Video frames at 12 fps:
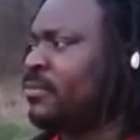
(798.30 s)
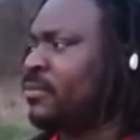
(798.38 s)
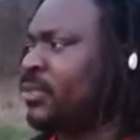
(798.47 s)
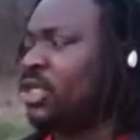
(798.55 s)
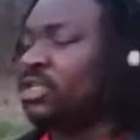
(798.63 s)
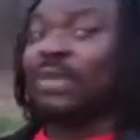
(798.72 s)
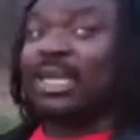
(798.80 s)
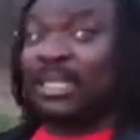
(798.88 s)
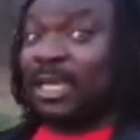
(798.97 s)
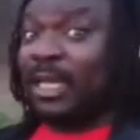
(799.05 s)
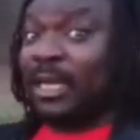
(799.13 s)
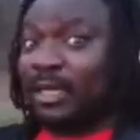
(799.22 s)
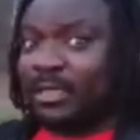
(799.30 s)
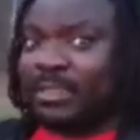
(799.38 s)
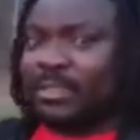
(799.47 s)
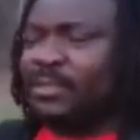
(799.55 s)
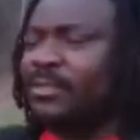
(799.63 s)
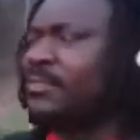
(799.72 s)
Just write
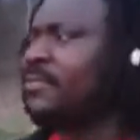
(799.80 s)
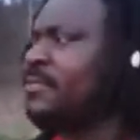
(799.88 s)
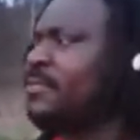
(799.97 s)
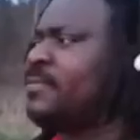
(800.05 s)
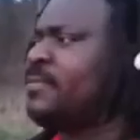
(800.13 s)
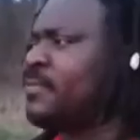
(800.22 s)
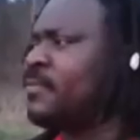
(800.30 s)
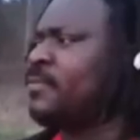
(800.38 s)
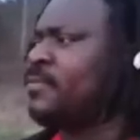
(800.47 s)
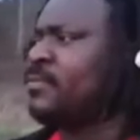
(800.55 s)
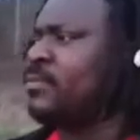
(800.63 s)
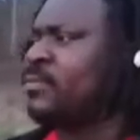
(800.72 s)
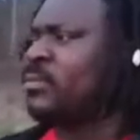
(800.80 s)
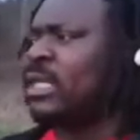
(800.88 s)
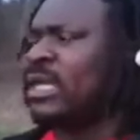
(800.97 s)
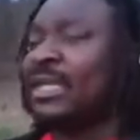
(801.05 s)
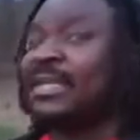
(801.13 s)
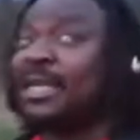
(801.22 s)
healings.
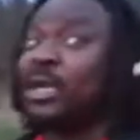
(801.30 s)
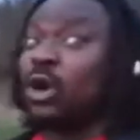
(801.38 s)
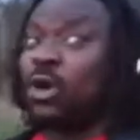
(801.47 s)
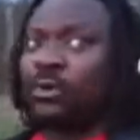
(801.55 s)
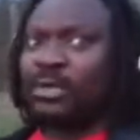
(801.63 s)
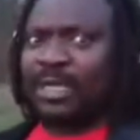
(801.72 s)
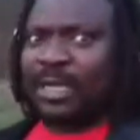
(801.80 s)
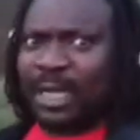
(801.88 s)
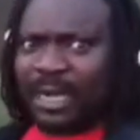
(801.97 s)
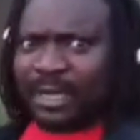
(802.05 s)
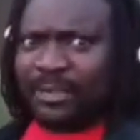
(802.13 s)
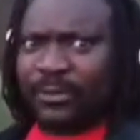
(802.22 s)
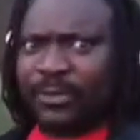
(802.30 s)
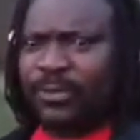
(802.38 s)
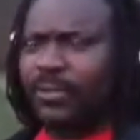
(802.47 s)
And then on the candle,